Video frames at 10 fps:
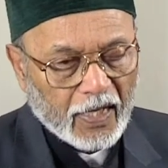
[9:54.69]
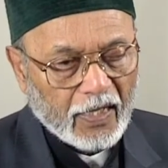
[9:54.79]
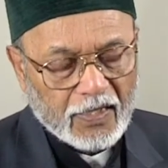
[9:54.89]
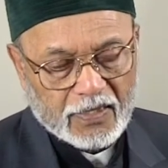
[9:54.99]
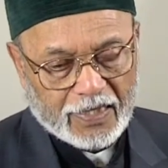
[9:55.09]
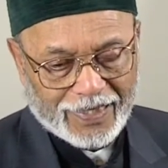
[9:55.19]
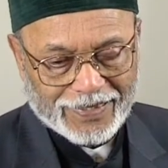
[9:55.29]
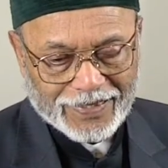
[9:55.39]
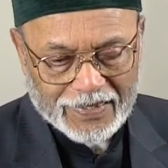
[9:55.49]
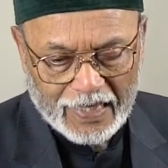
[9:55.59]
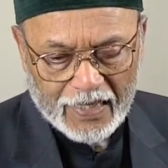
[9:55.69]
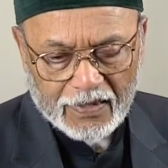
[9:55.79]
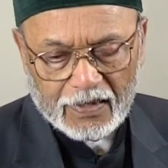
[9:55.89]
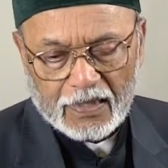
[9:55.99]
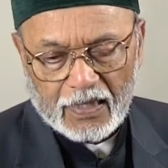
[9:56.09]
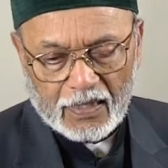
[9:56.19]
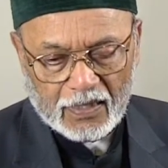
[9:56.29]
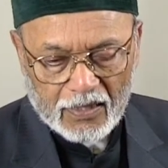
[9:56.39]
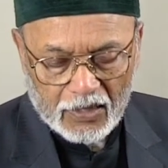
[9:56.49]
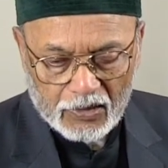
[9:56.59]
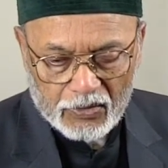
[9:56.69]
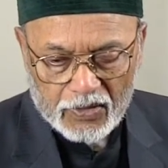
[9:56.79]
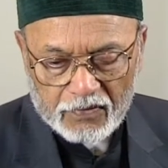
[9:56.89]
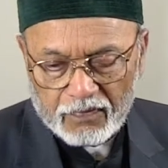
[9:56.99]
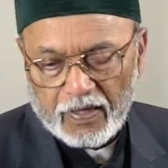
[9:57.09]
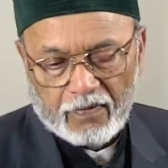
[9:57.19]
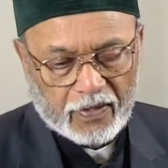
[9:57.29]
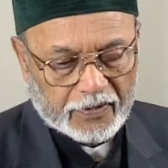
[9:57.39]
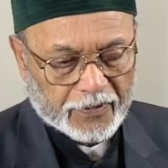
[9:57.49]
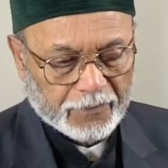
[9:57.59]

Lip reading: in its ecstatic and inclusive character.